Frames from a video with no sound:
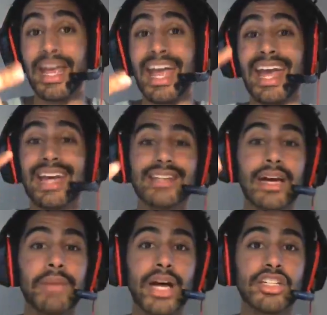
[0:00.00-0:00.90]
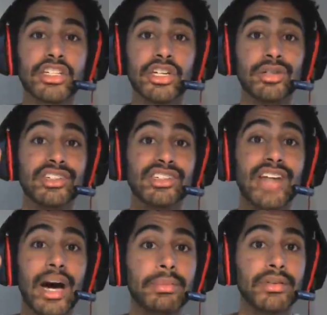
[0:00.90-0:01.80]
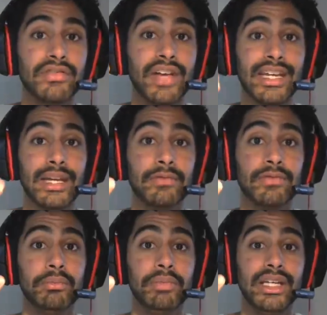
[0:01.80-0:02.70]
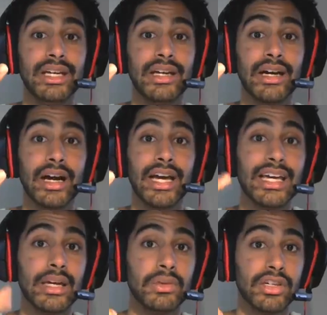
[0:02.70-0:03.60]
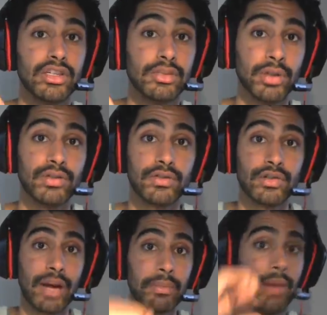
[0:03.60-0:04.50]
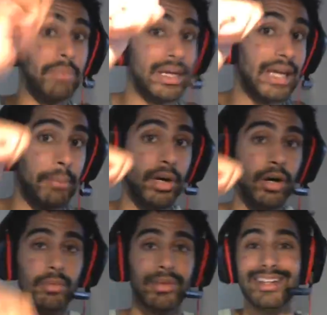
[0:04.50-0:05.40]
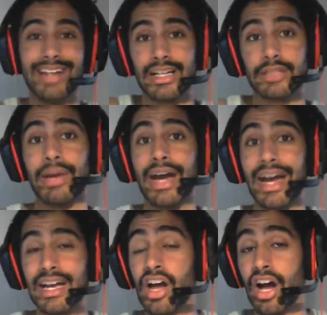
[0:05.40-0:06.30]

AntiMagic Shell does not prevent him from being hit with Explosive Trap and being, boom, knocked back.